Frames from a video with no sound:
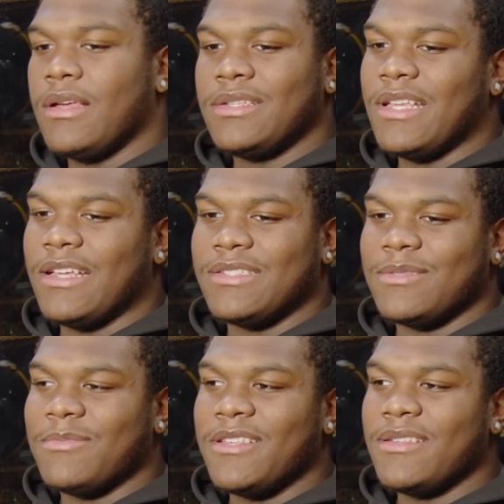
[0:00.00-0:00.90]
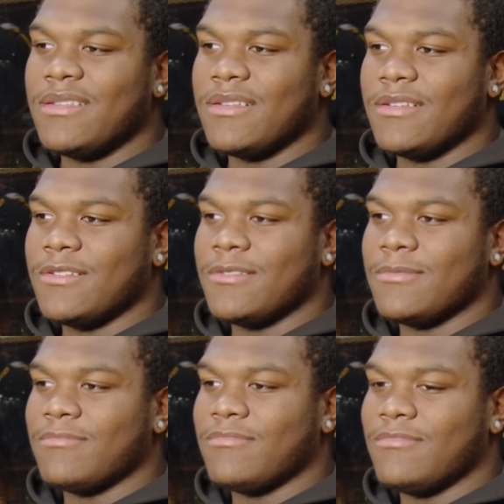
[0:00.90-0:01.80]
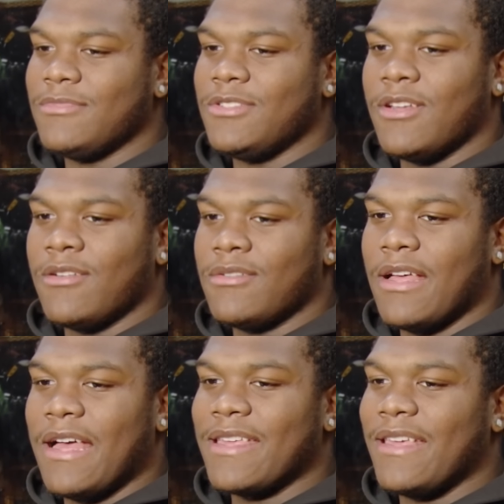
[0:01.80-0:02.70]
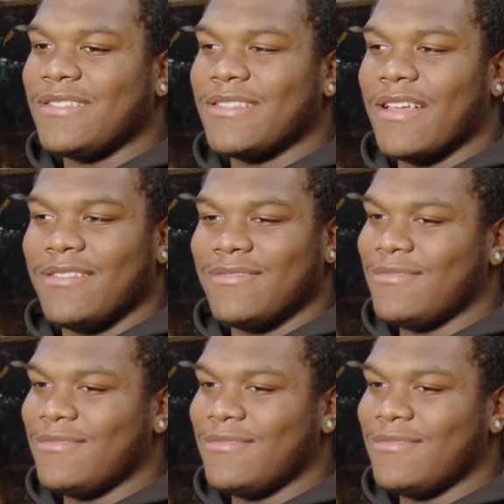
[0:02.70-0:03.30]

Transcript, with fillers: It's not just me. You know, I can't stop.